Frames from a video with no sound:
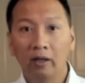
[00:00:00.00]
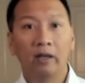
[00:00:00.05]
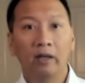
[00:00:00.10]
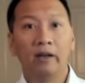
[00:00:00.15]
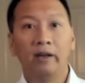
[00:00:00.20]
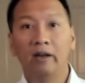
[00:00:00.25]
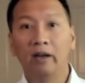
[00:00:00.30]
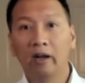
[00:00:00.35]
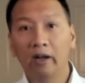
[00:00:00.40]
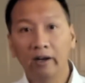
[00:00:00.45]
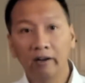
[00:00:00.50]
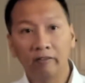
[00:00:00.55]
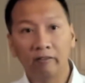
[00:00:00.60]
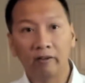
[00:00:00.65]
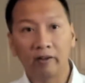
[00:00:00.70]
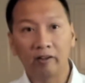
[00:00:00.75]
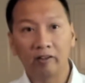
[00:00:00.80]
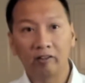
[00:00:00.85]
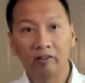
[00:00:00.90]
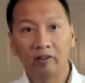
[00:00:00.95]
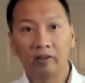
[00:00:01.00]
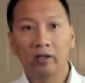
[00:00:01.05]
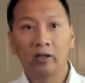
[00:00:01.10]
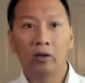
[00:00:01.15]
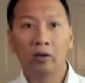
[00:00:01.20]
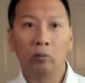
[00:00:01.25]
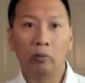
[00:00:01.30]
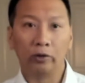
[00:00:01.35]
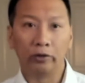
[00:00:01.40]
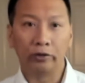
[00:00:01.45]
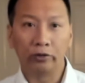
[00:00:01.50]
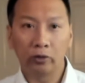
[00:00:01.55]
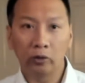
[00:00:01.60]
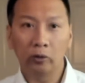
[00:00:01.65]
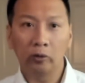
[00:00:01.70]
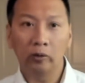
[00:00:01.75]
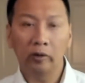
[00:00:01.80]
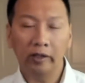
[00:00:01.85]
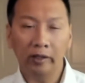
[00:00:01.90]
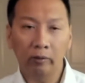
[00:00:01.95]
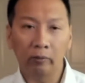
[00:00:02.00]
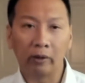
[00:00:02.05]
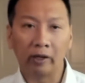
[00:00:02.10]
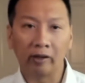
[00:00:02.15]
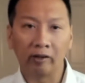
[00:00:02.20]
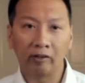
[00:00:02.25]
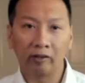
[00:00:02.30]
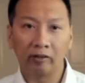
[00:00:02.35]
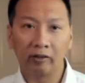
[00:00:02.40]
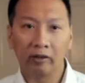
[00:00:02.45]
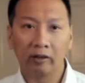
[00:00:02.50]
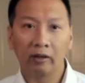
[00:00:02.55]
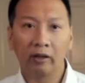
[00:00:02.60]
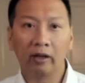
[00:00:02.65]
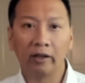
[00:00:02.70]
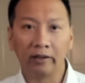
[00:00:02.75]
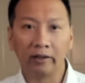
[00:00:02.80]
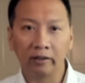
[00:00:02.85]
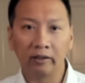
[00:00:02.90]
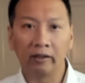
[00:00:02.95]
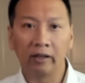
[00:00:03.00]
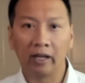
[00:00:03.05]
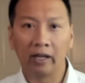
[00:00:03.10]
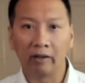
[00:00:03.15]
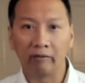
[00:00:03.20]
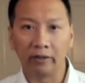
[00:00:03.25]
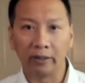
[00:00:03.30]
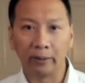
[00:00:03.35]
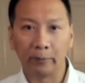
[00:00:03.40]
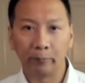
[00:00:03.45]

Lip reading: None of us will truly rest until heaven.